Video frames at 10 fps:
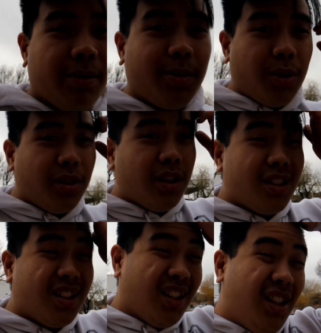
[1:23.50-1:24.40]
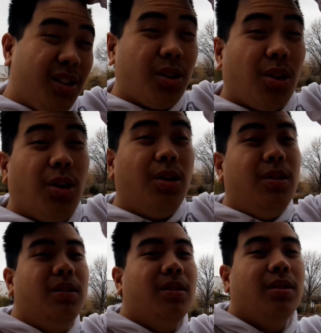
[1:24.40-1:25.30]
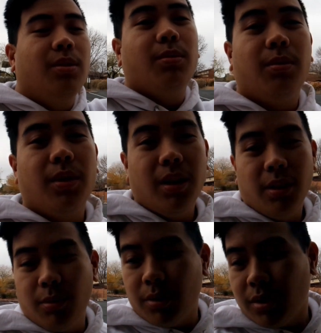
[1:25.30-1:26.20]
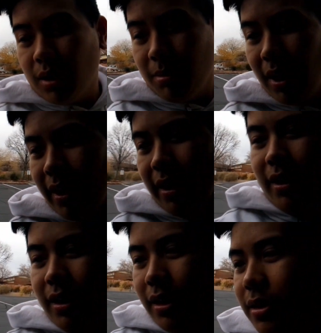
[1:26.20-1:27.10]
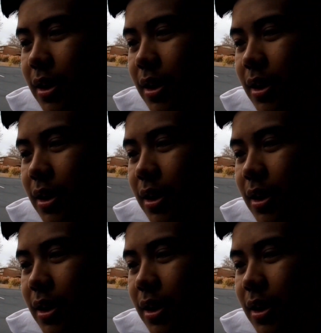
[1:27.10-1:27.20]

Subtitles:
After this install, we will dump that in the